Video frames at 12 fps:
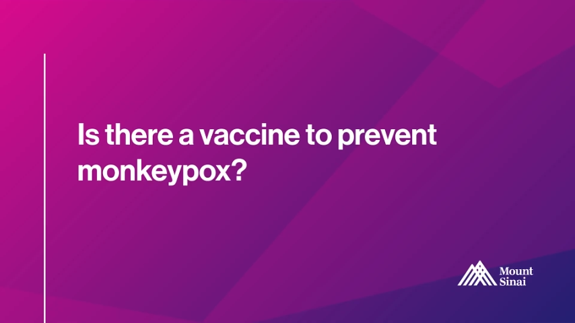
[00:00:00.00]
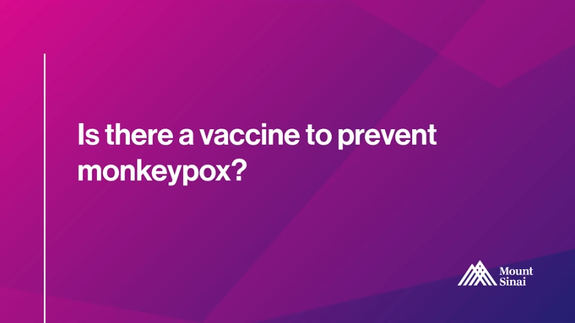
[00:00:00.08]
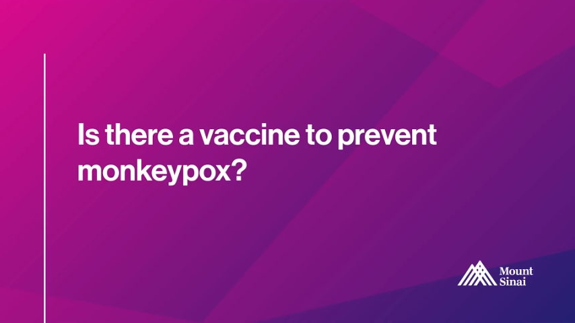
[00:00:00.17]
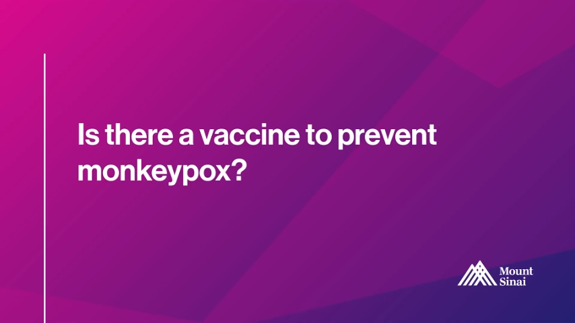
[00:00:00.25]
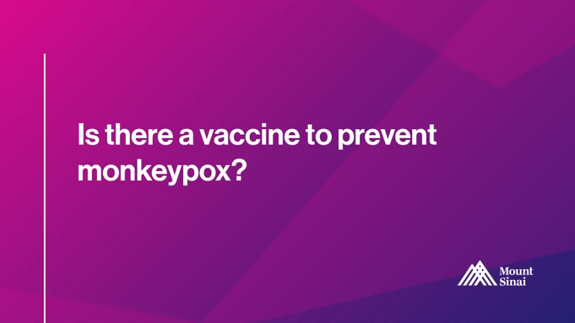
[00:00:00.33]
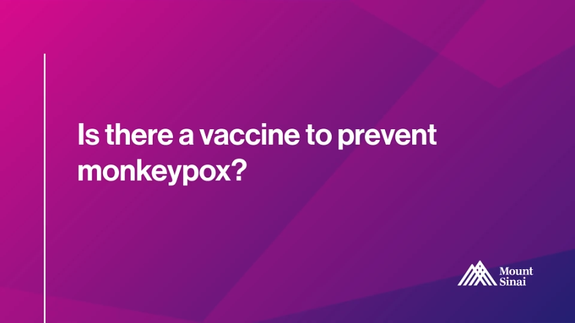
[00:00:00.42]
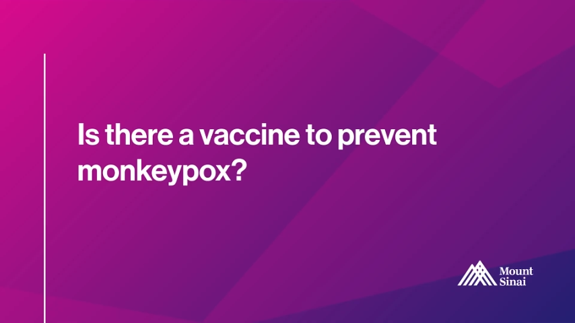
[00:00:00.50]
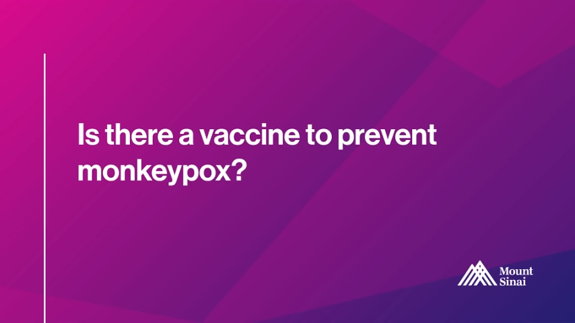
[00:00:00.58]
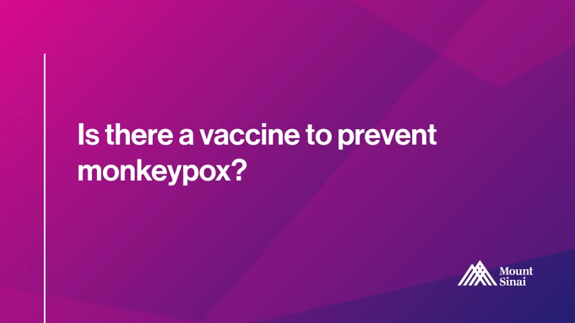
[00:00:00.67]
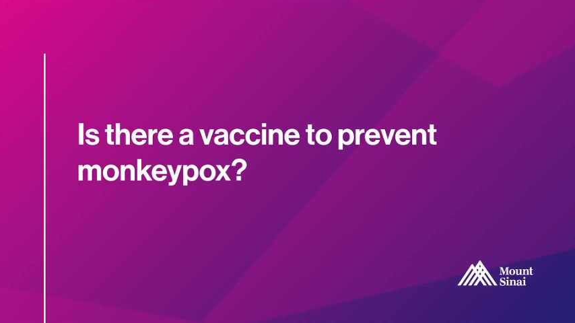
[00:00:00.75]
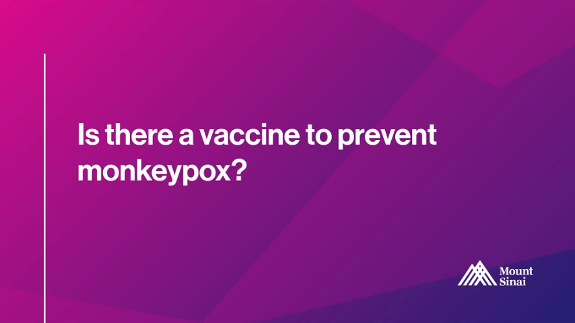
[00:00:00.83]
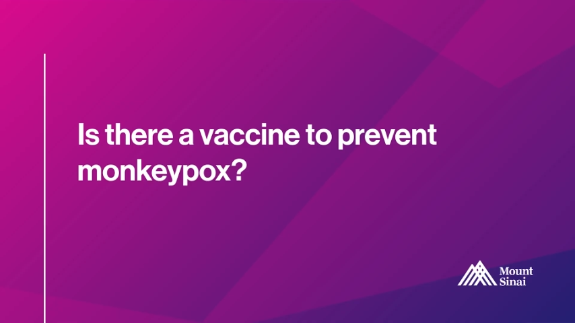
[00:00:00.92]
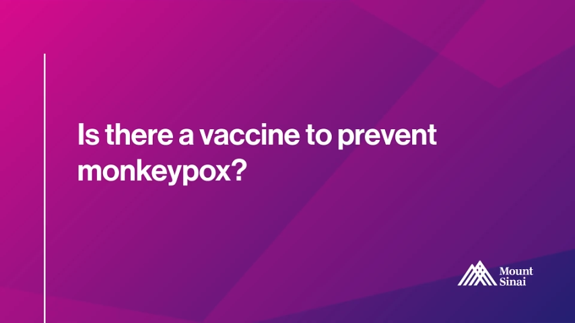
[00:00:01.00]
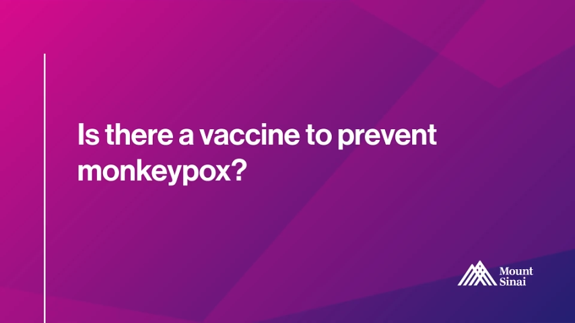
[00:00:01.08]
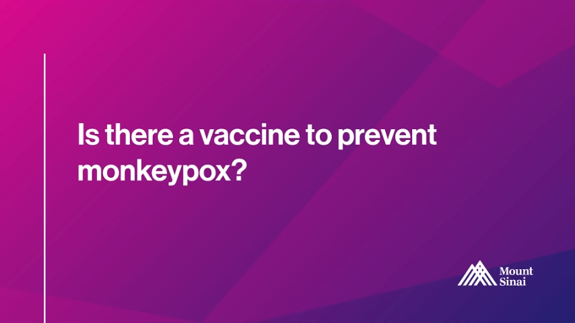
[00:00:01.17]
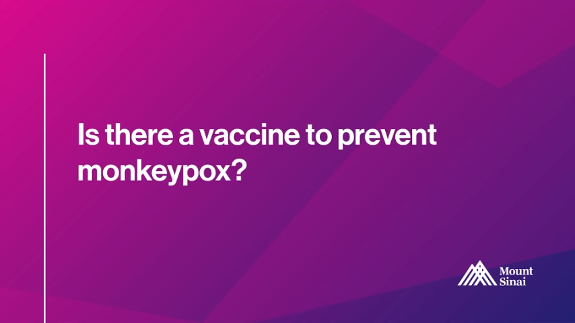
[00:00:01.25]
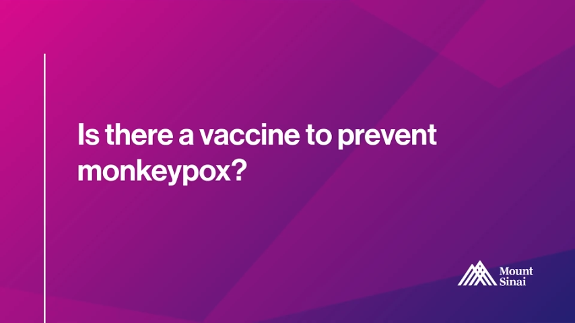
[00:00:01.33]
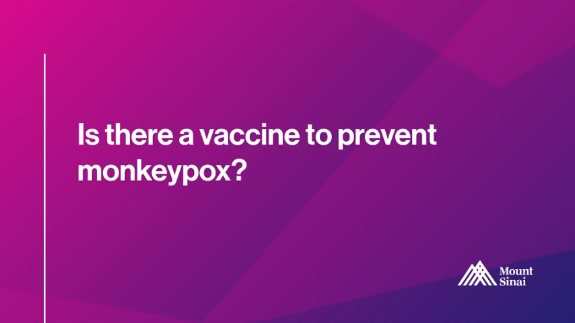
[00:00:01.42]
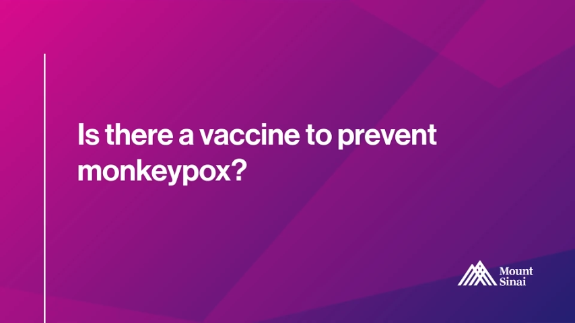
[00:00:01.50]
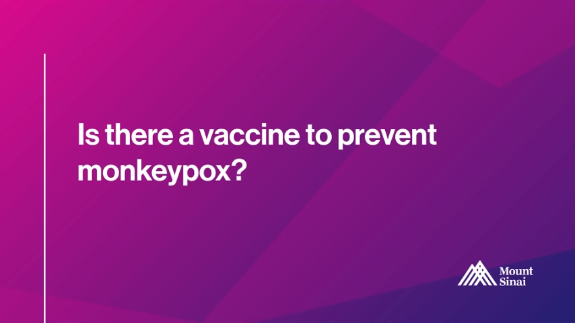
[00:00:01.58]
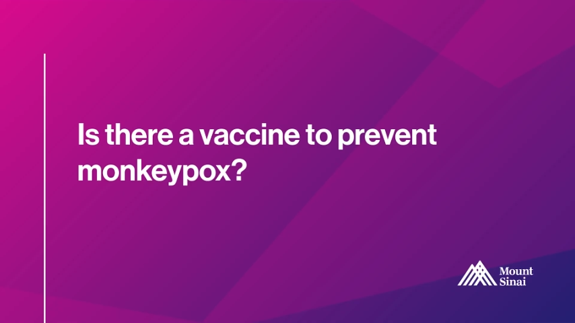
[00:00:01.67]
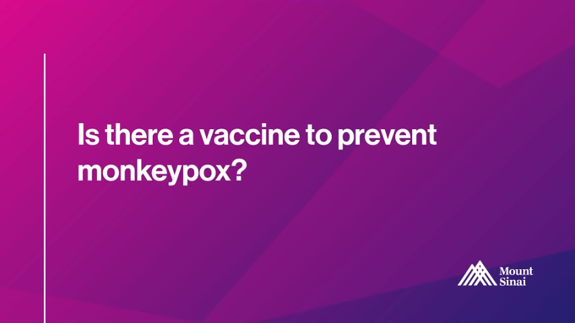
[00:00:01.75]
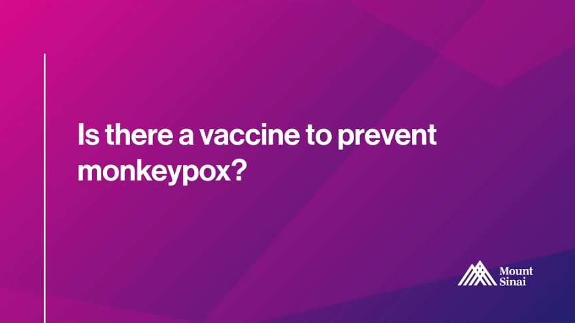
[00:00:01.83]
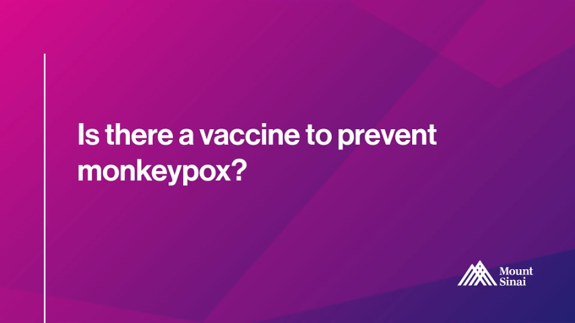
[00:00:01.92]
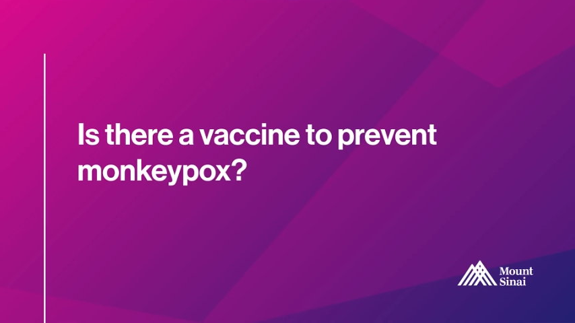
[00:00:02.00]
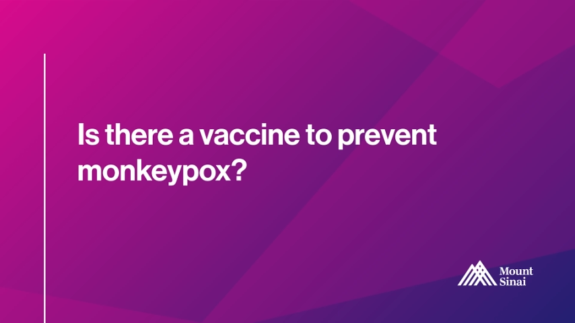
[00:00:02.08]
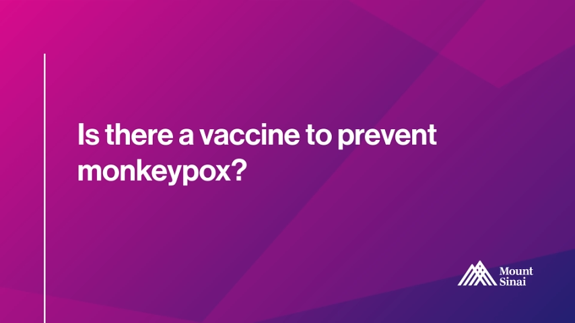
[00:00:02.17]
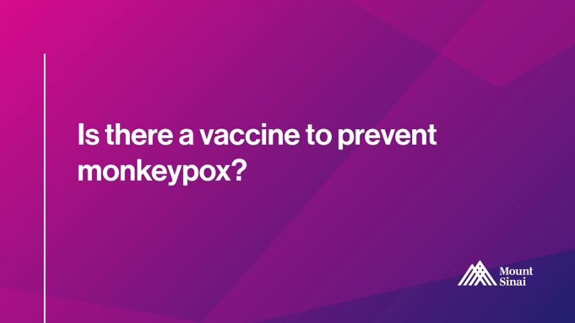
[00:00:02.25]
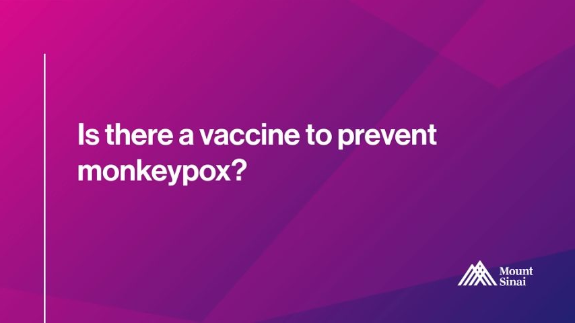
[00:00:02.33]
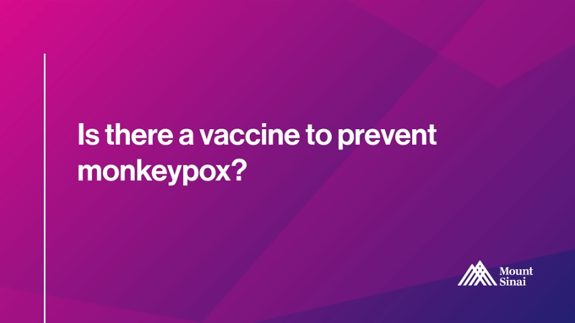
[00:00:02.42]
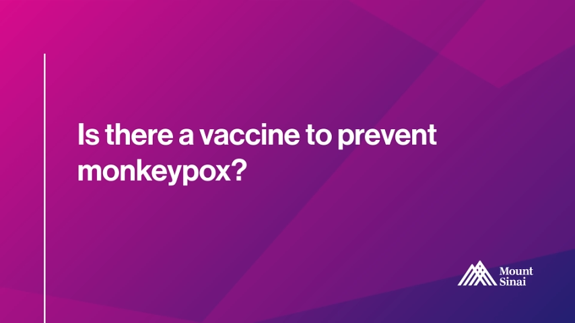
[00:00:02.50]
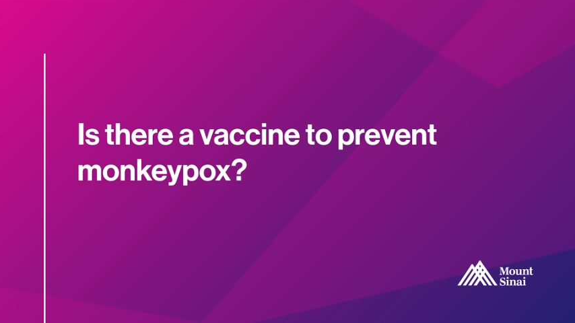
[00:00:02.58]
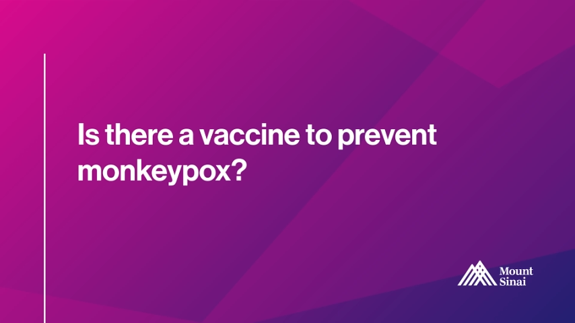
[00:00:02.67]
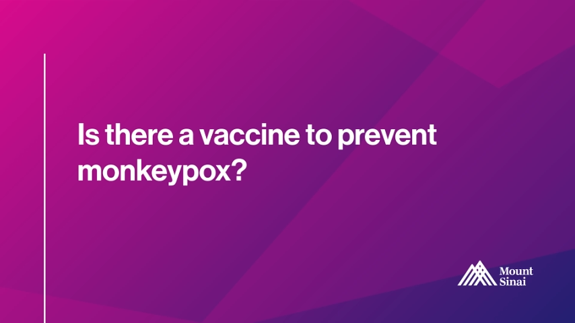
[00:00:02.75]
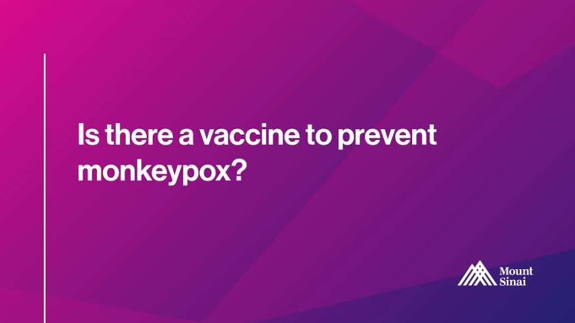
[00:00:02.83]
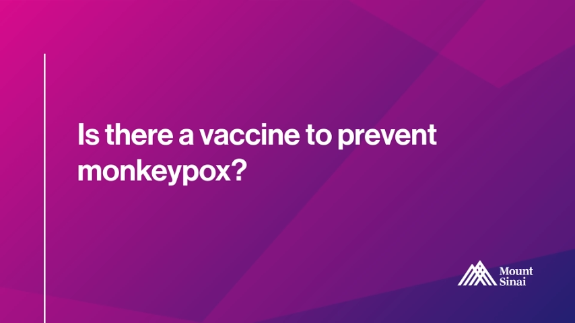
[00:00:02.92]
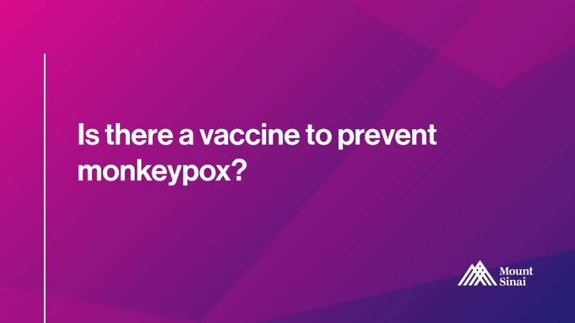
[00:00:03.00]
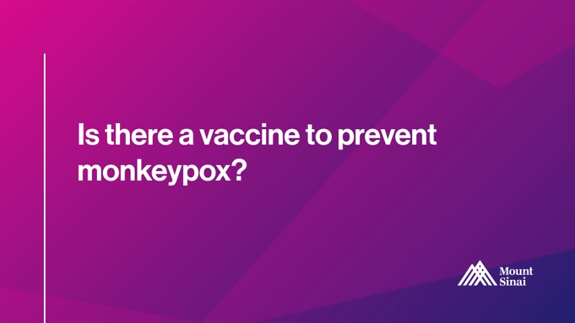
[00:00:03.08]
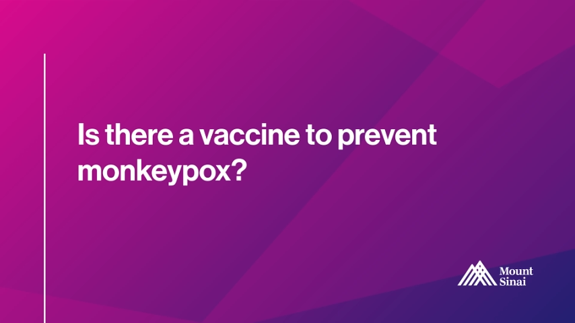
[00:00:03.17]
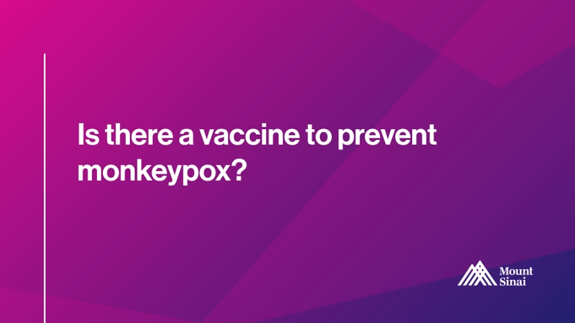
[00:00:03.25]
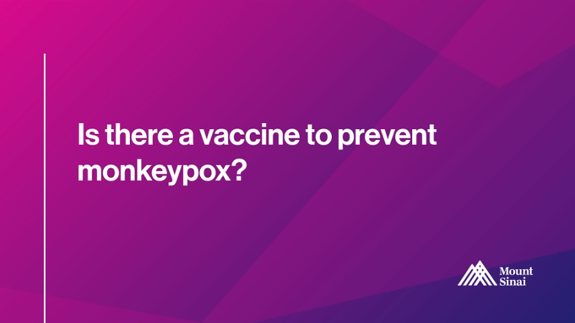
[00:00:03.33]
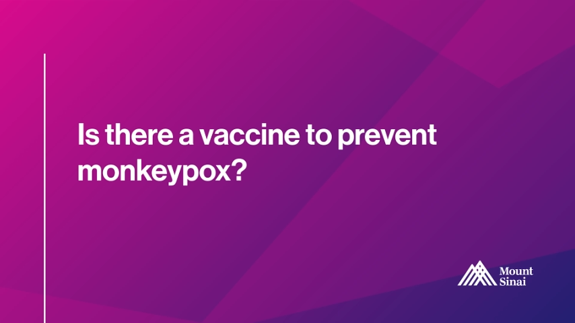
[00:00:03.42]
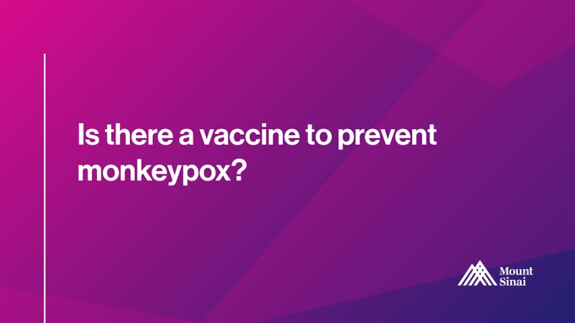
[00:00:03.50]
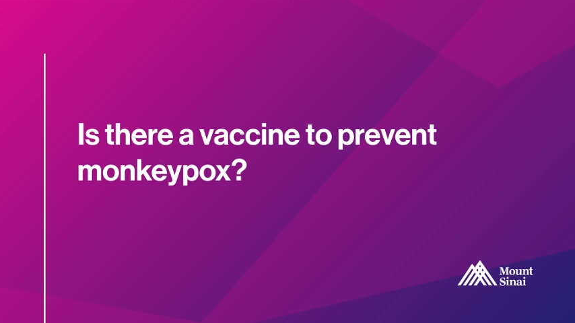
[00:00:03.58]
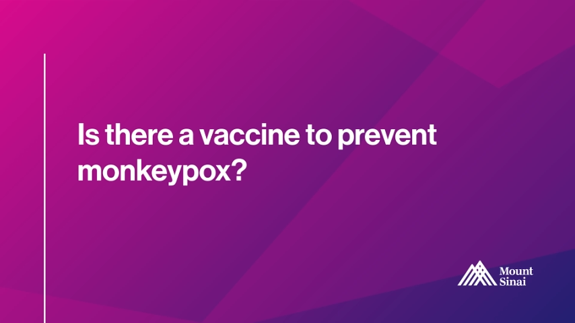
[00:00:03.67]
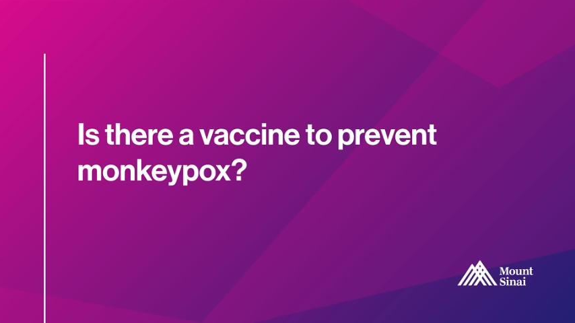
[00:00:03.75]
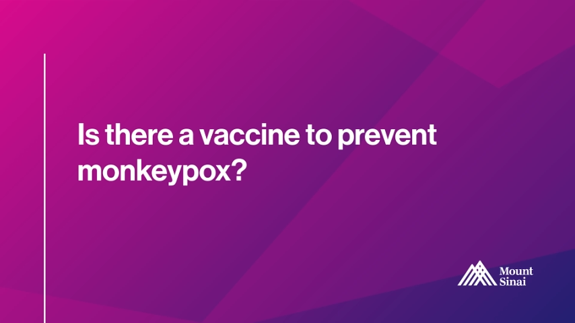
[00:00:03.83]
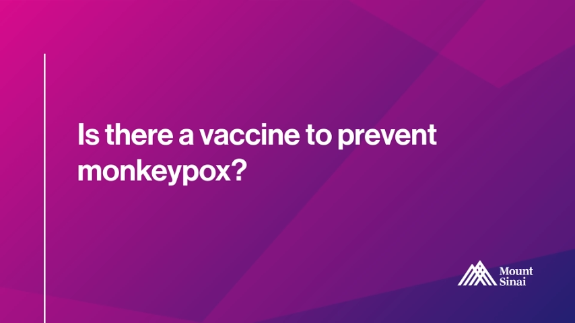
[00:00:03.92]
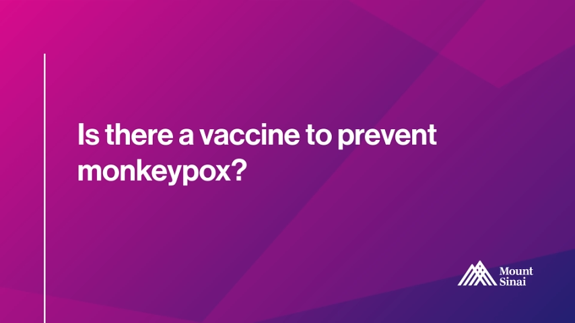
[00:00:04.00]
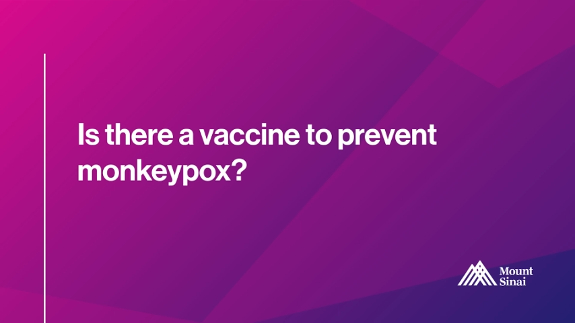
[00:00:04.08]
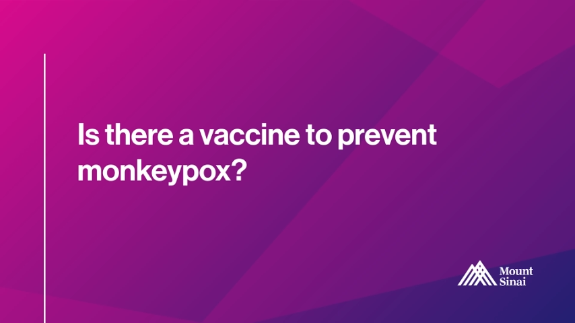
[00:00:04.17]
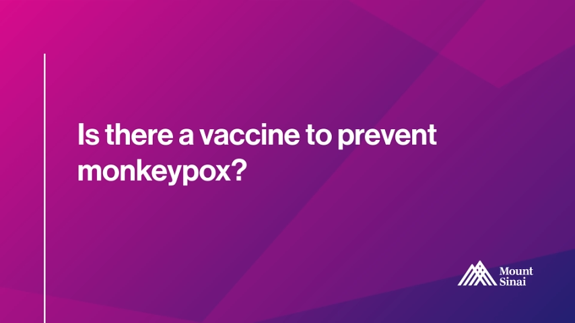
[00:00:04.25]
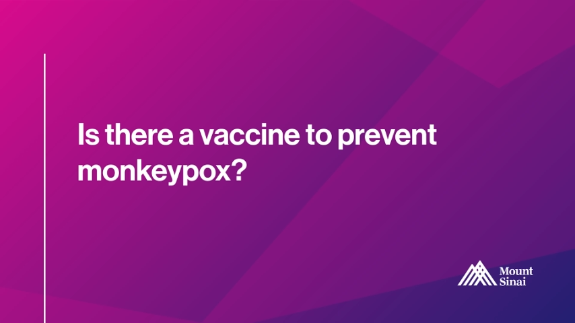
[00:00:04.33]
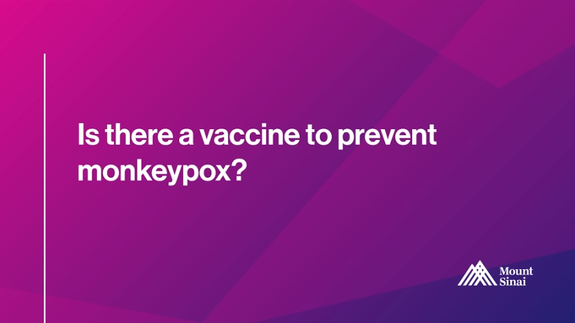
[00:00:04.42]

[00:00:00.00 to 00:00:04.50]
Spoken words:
No face is visible, so there are no lips to read.